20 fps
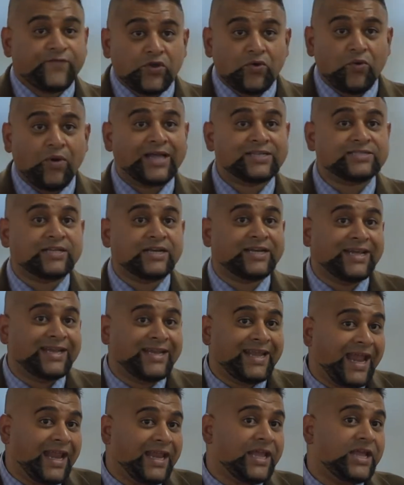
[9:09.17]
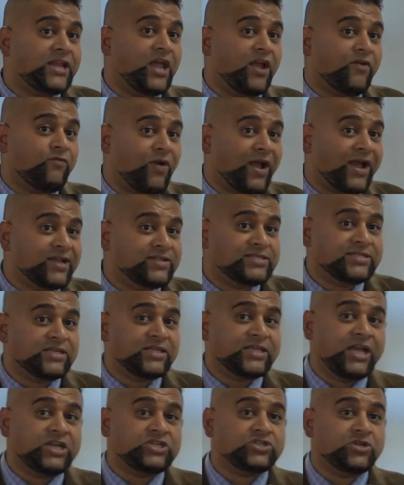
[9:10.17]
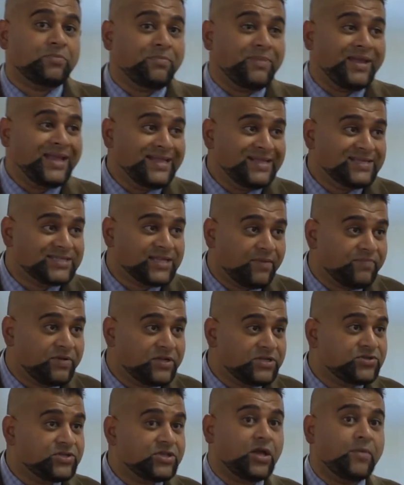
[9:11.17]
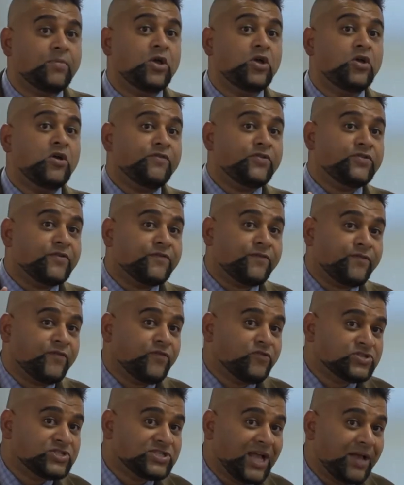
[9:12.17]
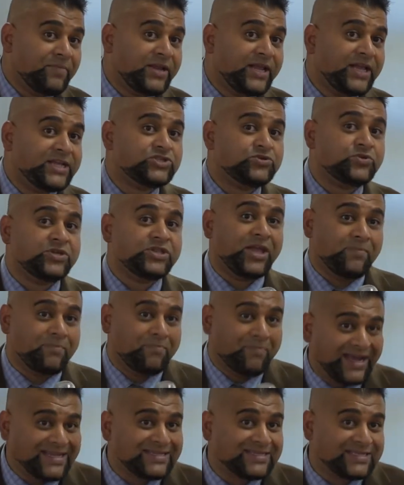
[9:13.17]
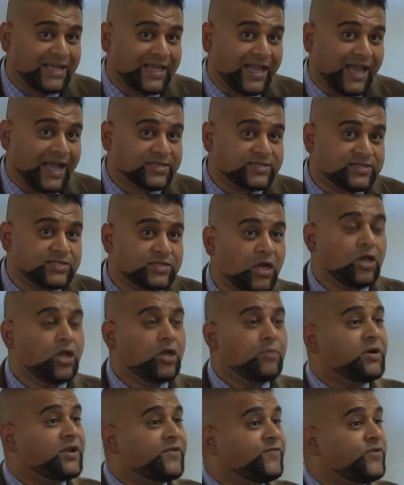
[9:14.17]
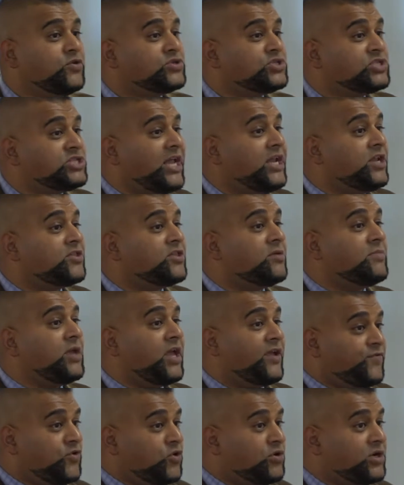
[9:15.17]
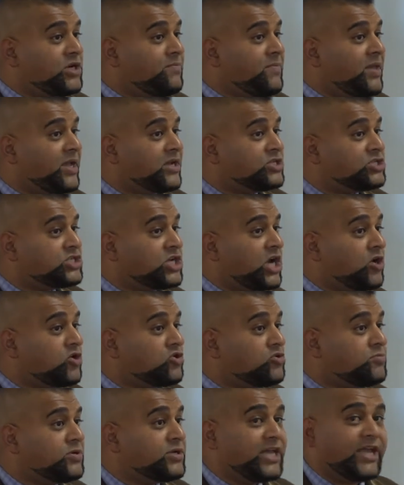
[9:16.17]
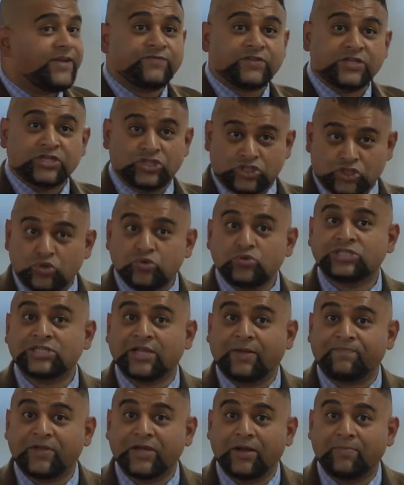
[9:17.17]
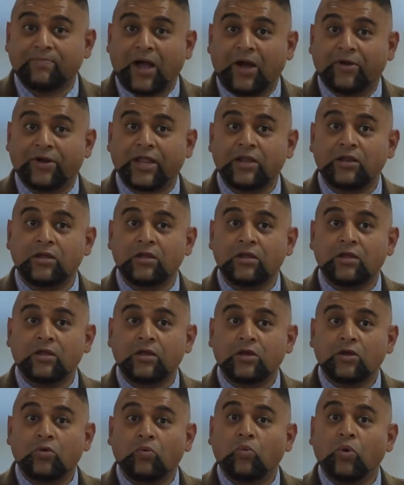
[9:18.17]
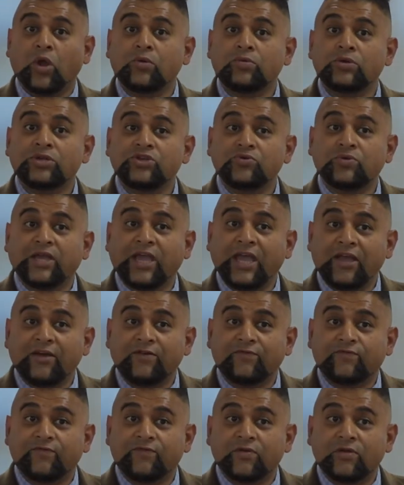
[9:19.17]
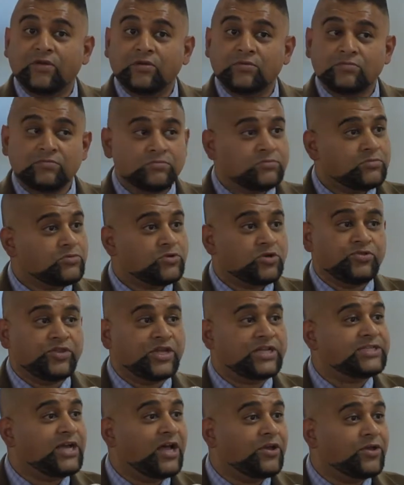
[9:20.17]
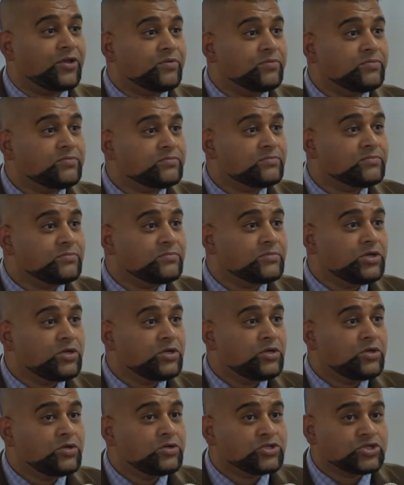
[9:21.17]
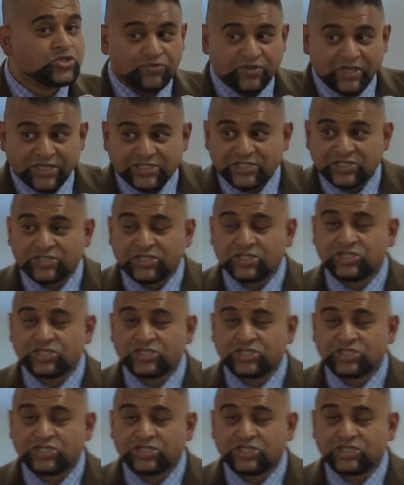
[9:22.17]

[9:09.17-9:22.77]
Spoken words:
you ask a Canadian if reconciliation means something to them, for the first time in history, they might say yes. But if you say to them, if you're going to make a charitable gift to do something about it, where will you give? Could they tell you? So this is the